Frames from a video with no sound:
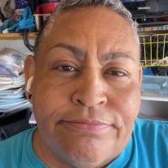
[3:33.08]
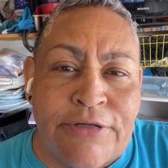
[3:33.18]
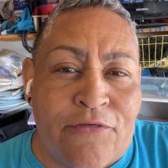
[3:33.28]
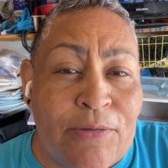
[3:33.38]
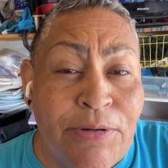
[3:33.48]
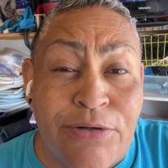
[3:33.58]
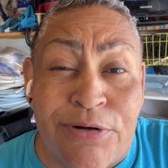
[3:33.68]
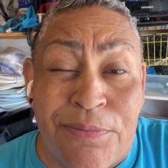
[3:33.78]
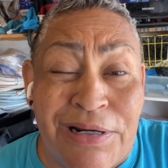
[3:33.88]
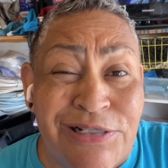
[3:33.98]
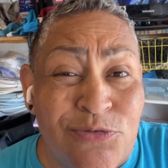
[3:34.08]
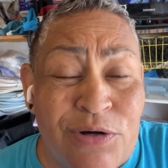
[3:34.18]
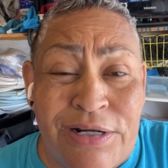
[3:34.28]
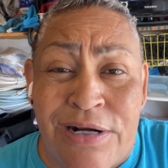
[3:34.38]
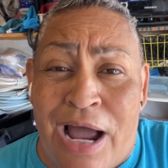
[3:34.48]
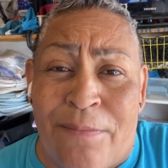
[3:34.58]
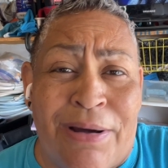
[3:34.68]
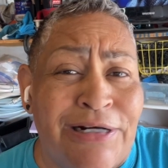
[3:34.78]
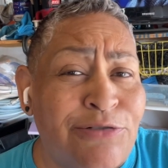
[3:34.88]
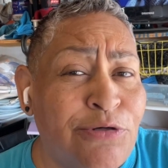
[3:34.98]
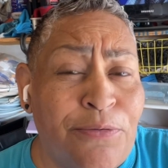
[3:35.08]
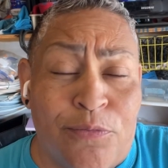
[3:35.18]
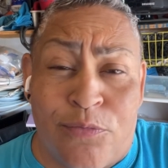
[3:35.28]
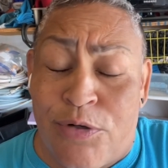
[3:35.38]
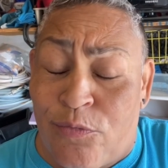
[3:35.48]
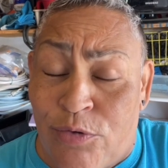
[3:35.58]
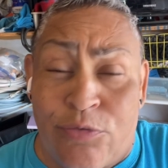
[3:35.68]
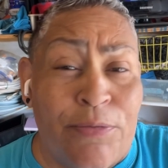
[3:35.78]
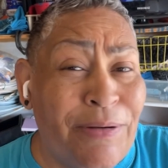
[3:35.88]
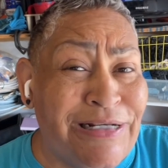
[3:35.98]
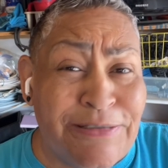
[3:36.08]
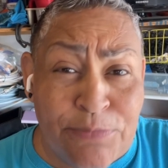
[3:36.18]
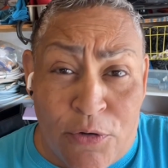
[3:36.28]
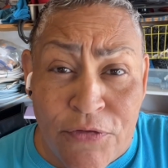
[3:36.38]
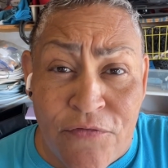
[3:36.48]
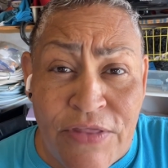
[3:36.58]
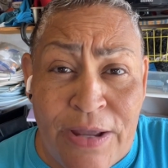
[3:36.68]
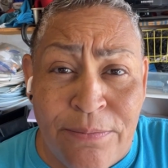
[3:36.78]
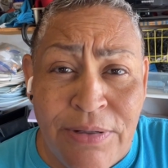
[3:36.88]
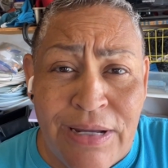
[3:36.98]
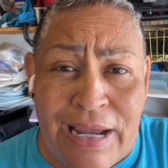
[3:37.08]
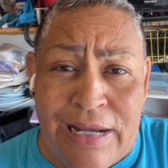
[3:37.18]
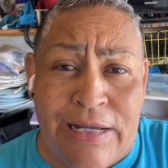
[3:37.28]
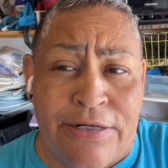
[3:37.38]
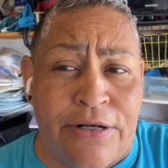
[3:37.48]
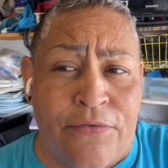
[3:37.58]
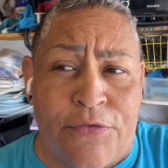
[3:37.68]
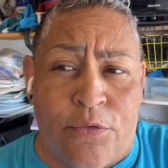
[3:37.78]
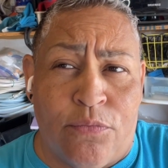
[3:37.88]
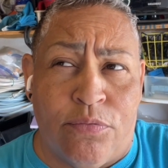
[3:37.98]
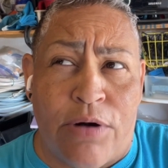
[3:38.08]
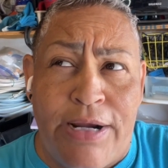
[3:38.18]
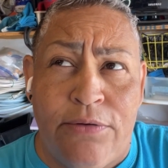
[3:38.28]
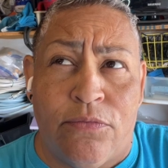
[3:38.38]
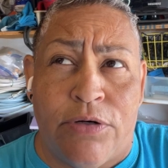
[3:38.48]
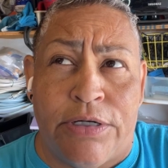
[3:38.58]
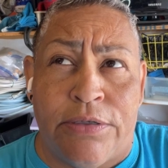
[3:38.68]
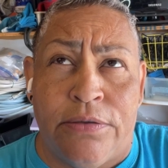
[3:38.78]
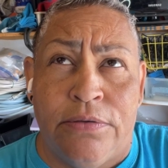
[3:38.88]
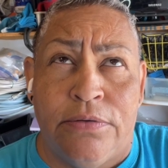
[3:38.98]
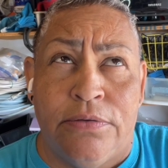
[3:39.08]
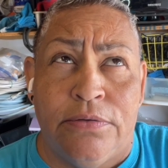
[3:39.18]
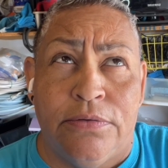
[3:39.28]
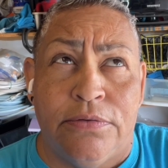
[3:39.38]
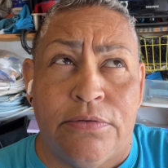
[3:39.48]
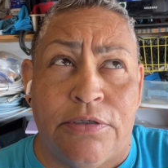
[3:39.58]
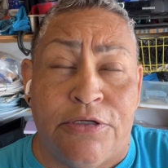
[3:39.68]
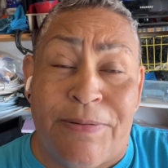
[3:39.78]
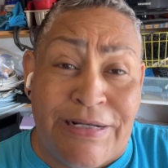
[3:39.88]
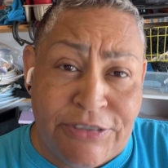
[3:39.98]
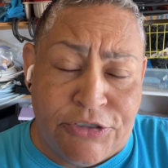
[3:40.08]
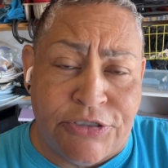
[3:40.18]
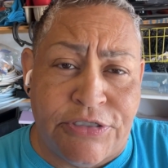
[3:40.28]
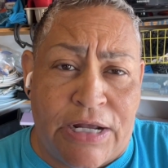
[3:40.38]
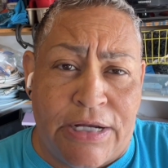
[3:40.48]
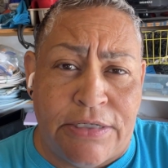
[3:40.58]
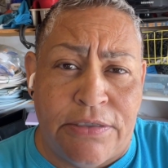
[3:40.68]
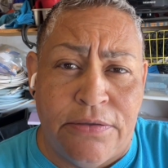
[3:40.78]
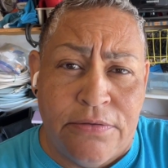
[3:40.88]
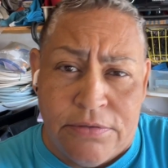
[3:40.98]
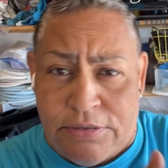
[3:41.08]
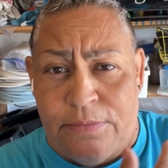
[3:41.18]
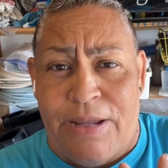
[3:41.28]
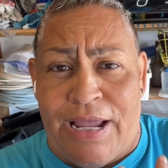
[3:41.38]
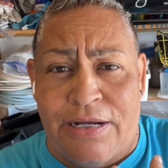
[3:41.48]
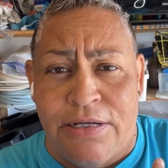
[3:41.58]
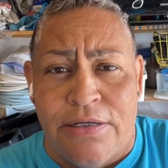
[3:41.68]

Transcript: if I'm going to replace one, I might as well will replace both of them. And the right one on the passenger side, in the back,